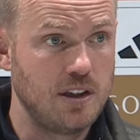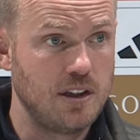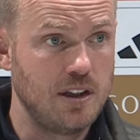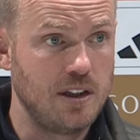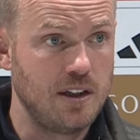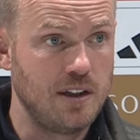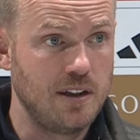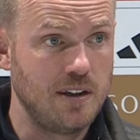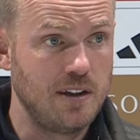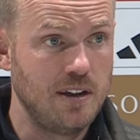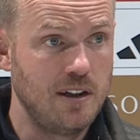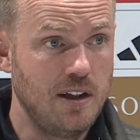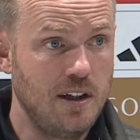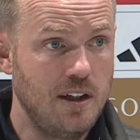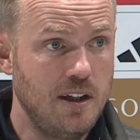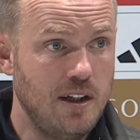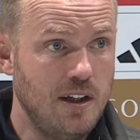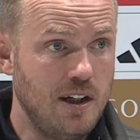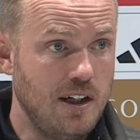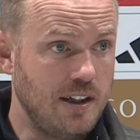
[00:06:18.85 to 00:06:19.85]
Uh,
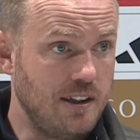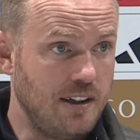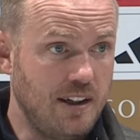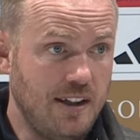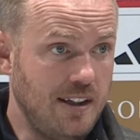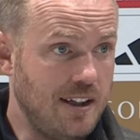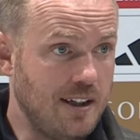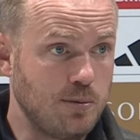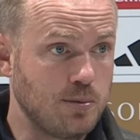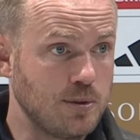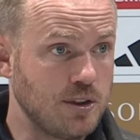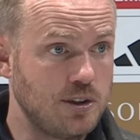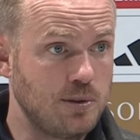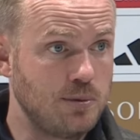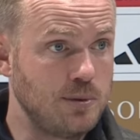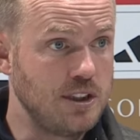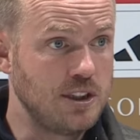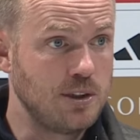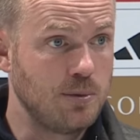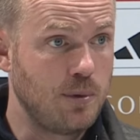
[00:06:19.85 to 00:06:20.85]
and, and that was the
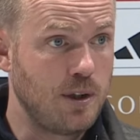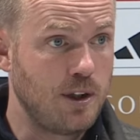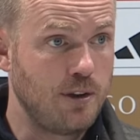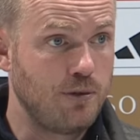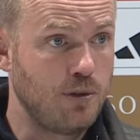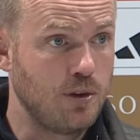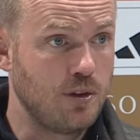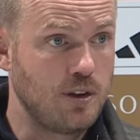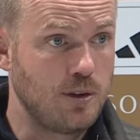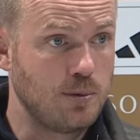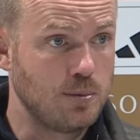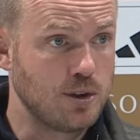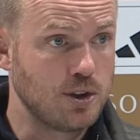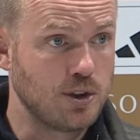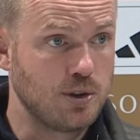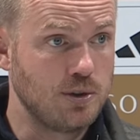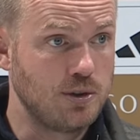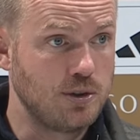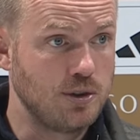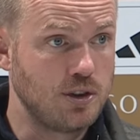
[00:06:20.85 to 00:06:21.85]
reason why I thought it was
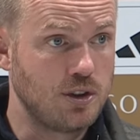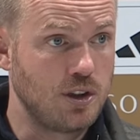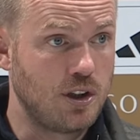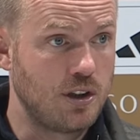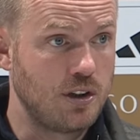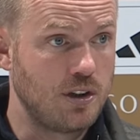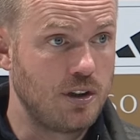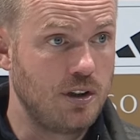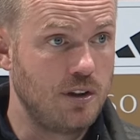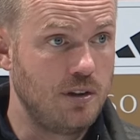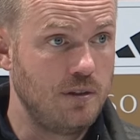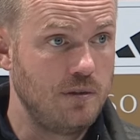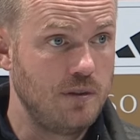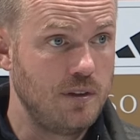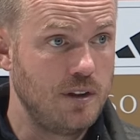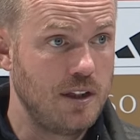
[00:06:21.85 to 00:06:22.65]
good to start her.